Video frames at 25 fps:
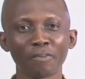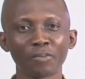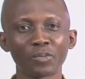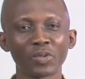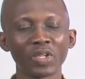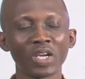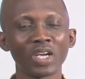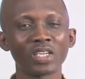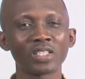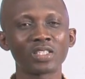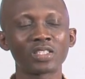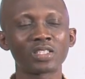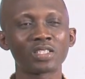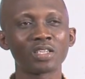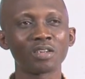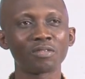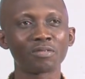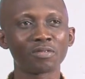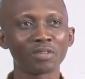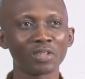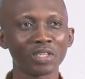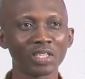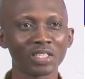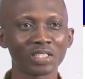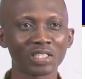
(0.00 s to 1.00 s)
There are
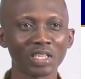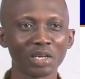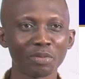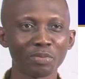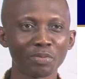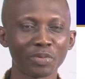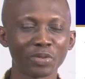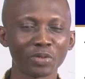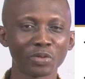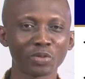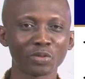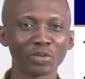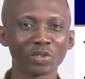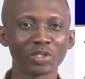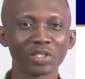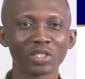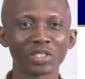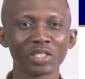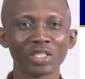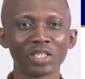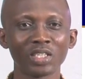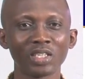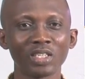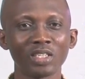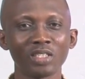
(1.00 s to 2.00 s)
several examples,
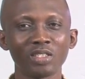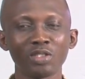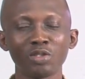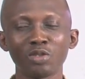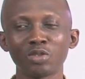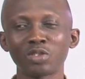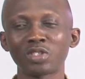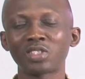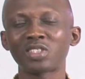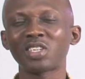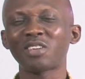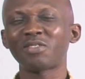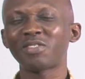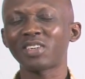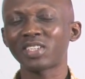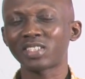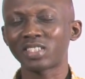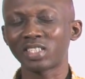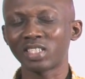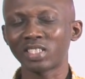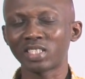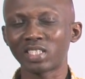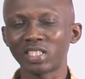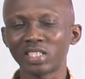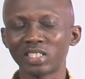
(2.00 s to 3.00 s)
several
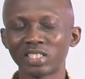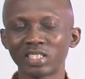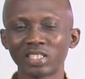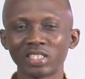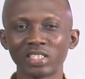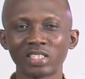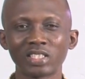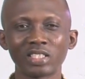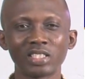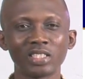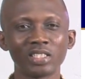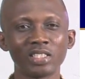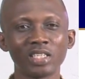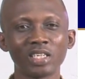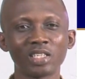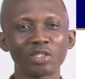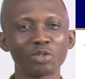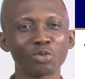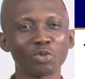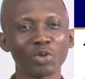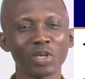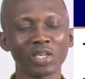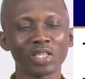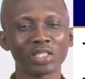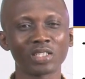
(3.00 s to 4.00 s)
sentences
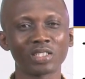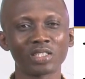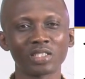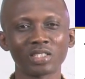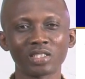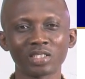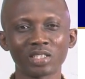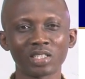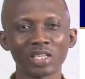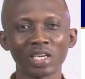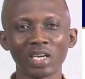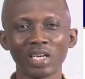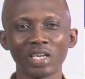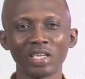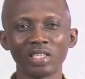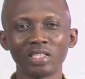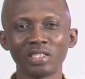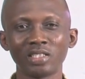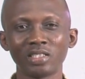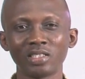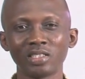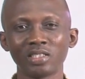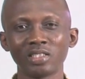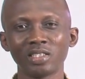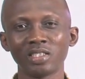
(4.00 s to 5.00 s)
that one
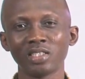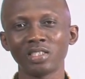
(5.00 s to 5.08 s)
can